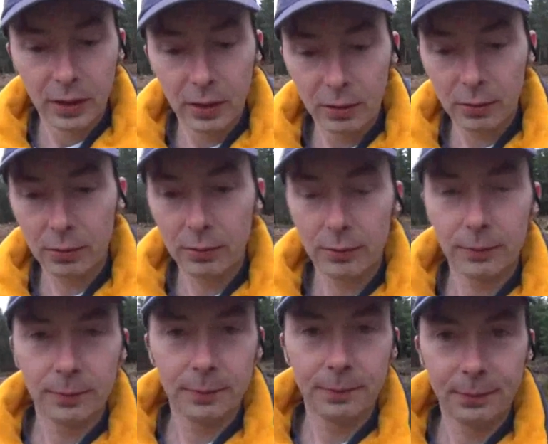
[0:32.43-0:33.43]
Now,
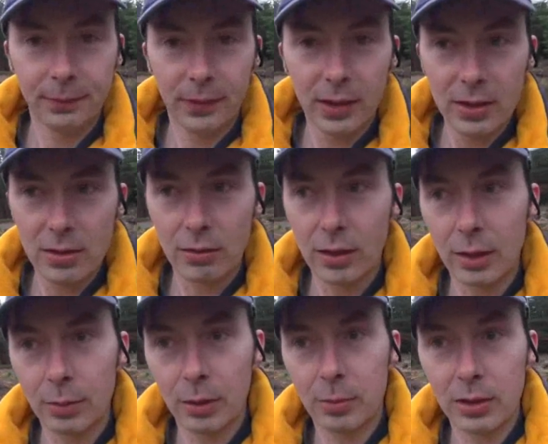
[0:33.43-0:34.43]
he's not
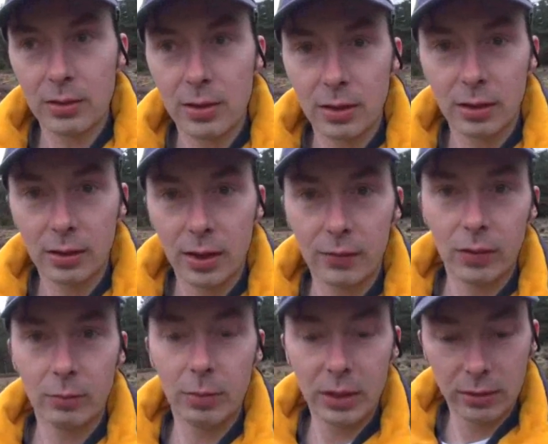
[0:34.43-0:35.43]
happy about
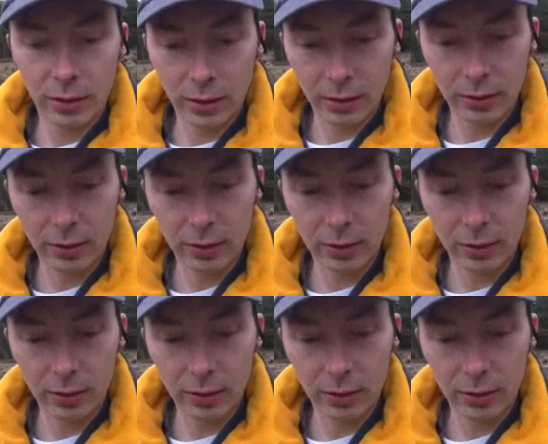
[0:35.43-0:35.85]
having been